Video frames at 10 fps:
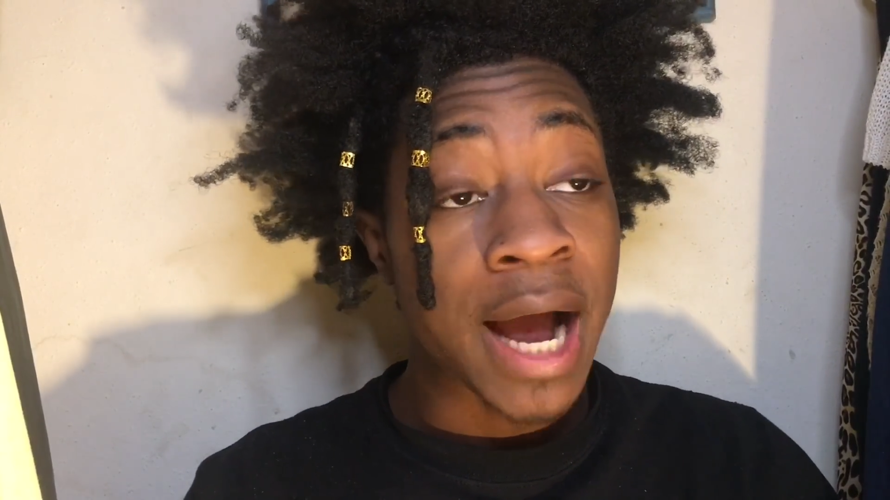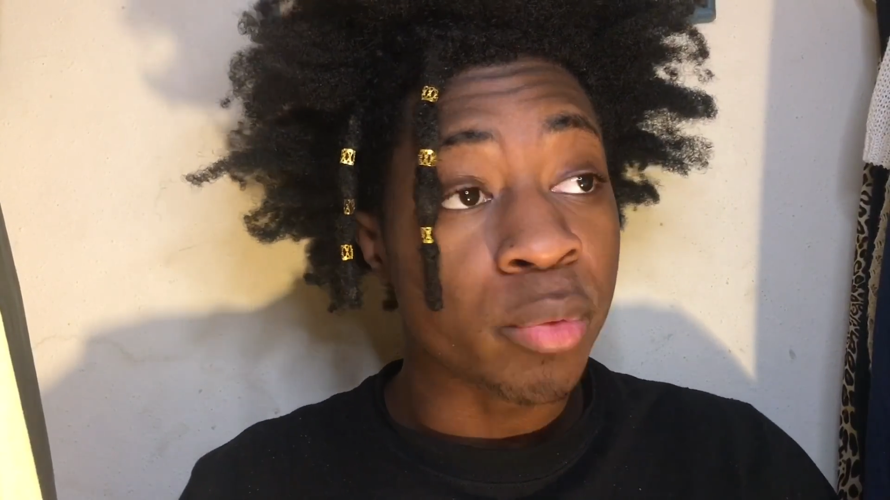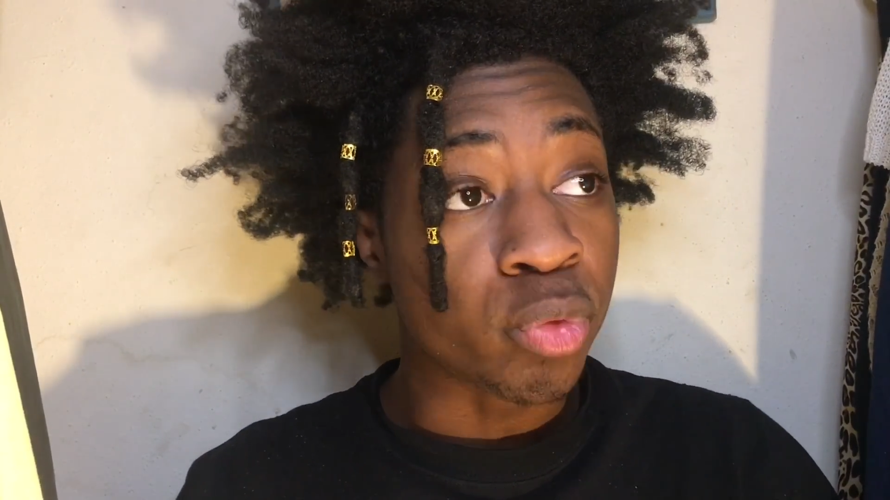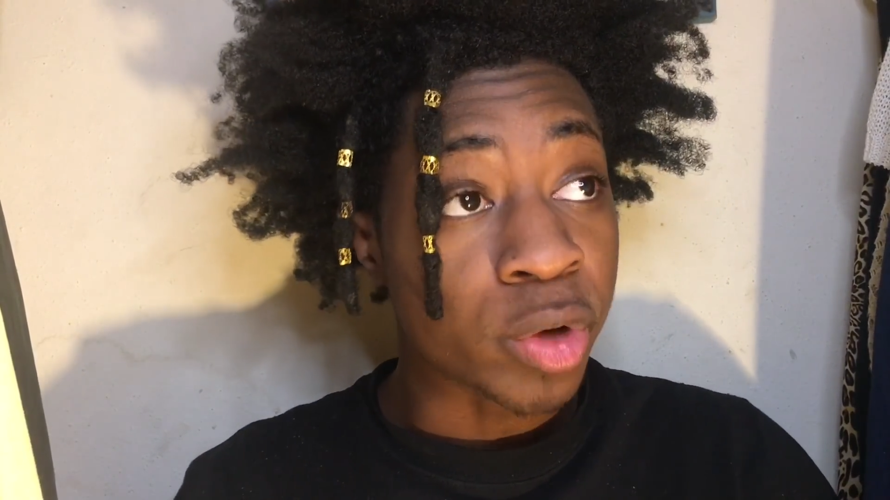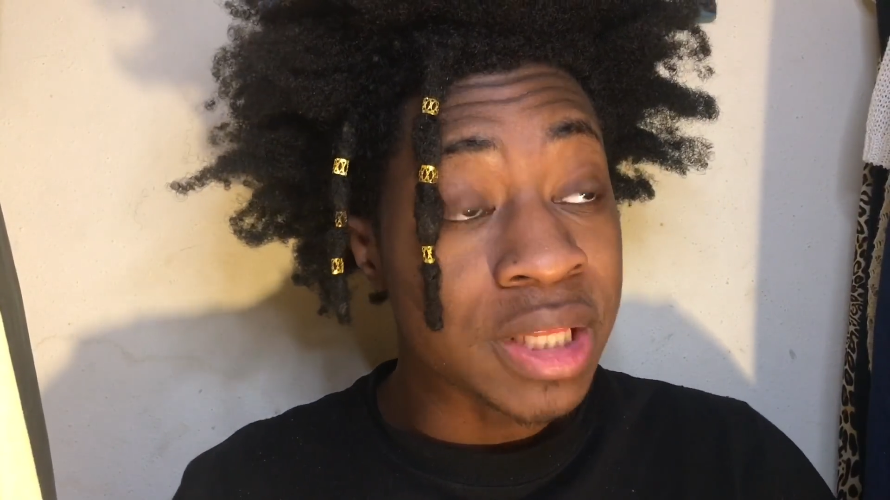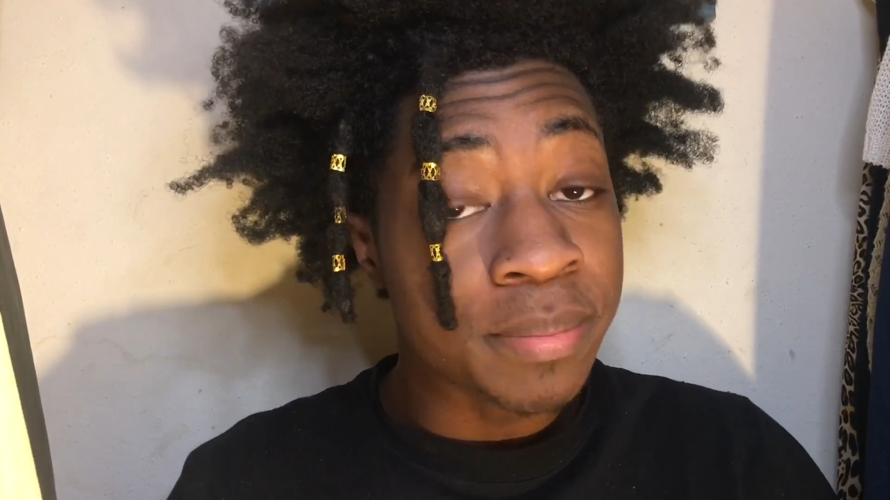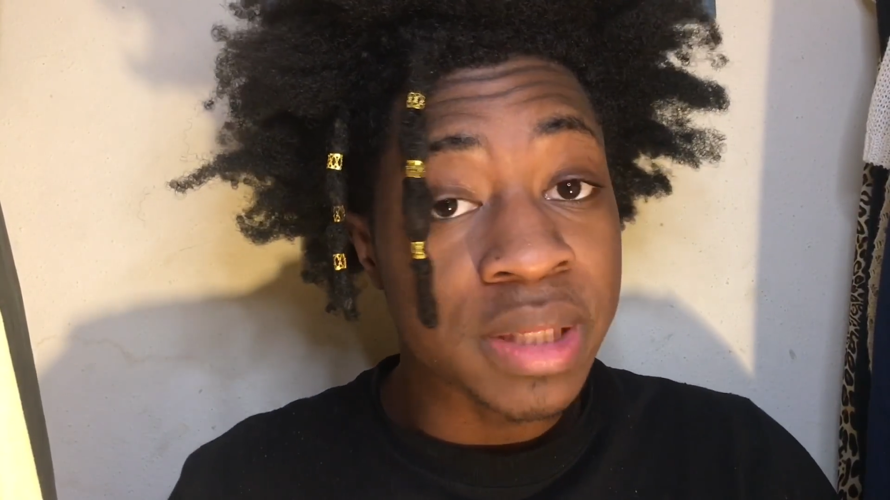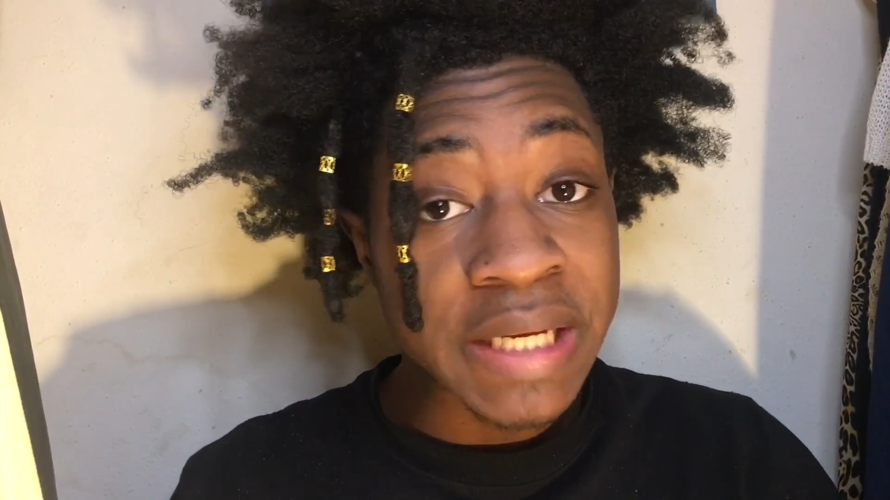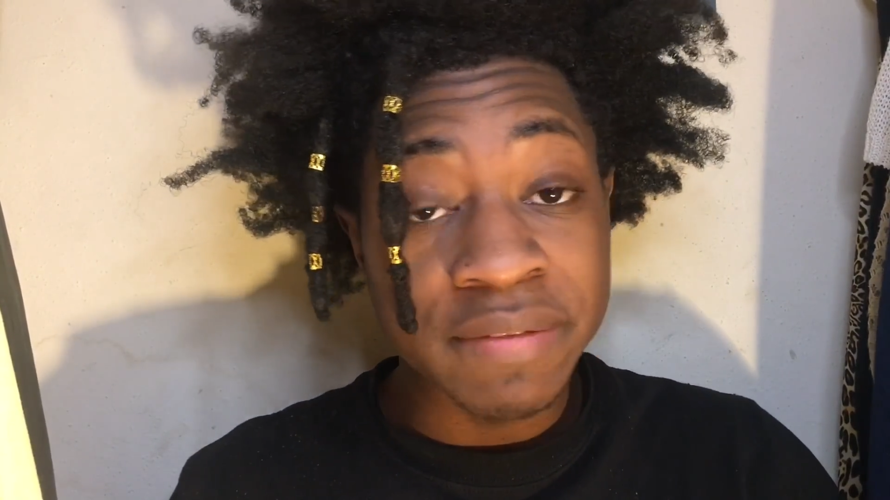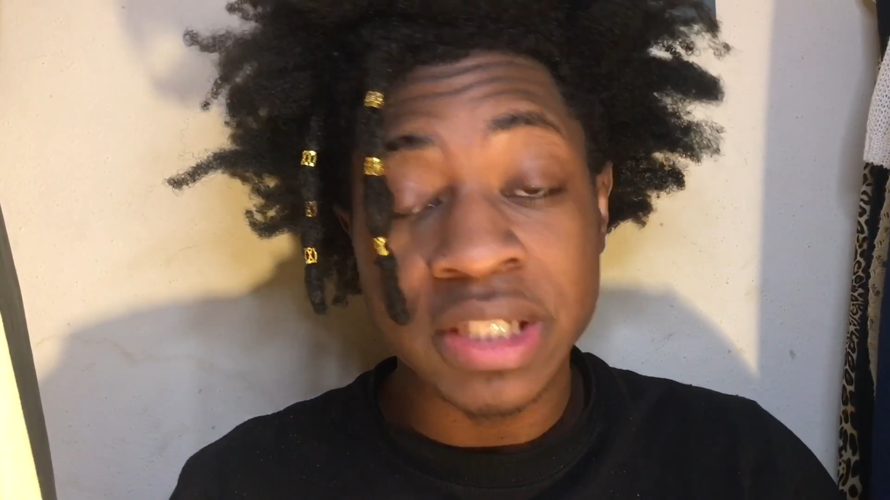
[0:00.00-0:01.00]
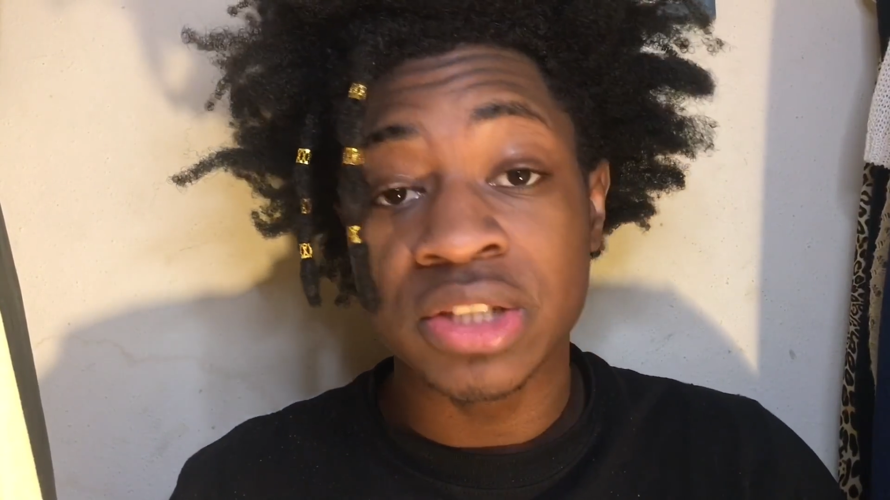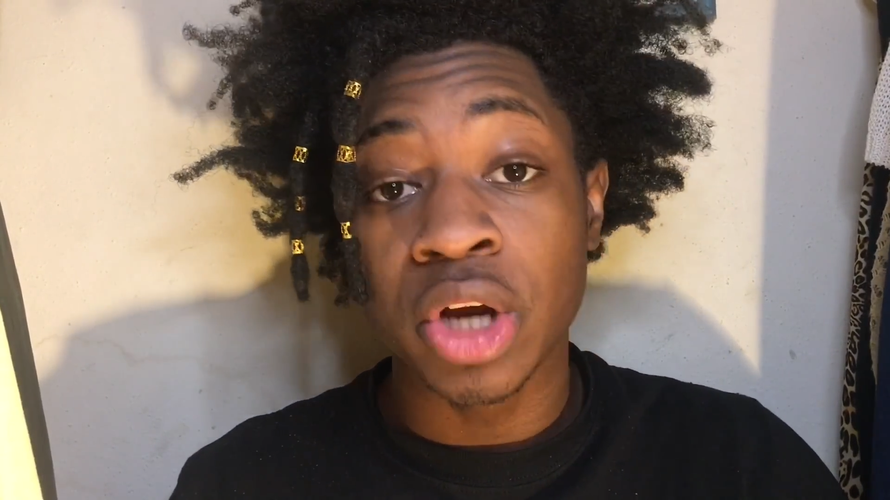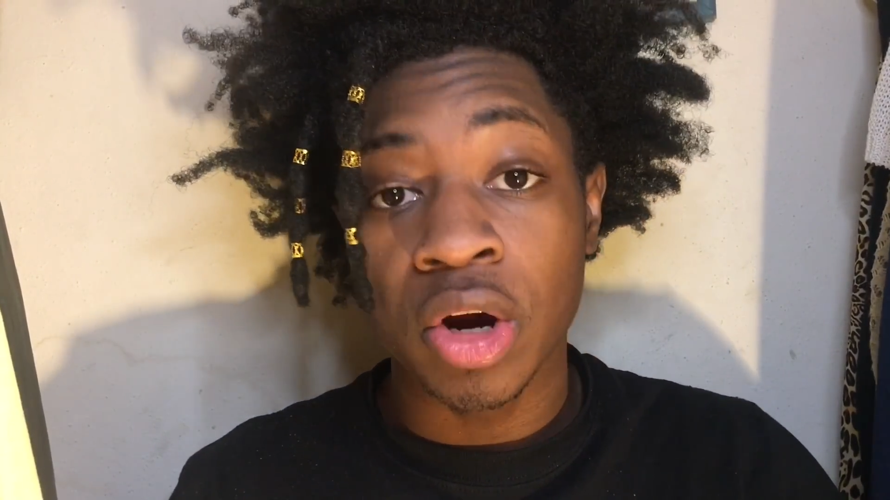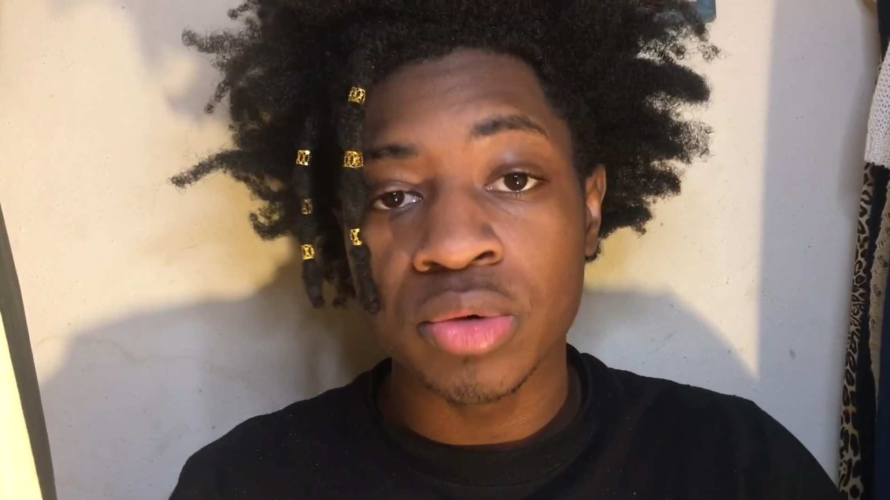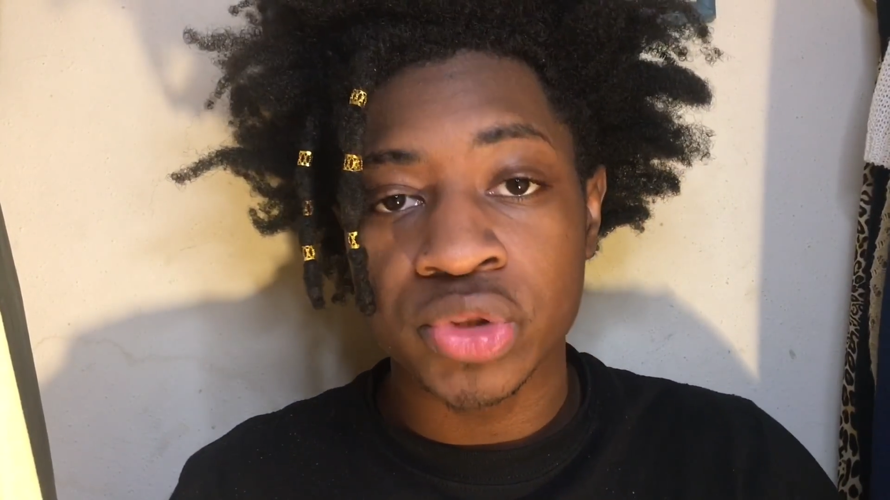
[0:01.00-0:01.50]
I really believe this
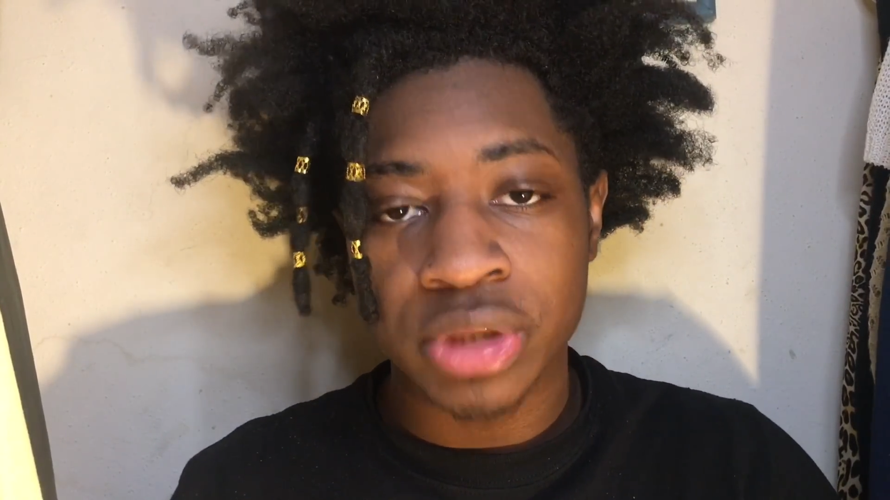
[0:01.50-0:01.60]
girl was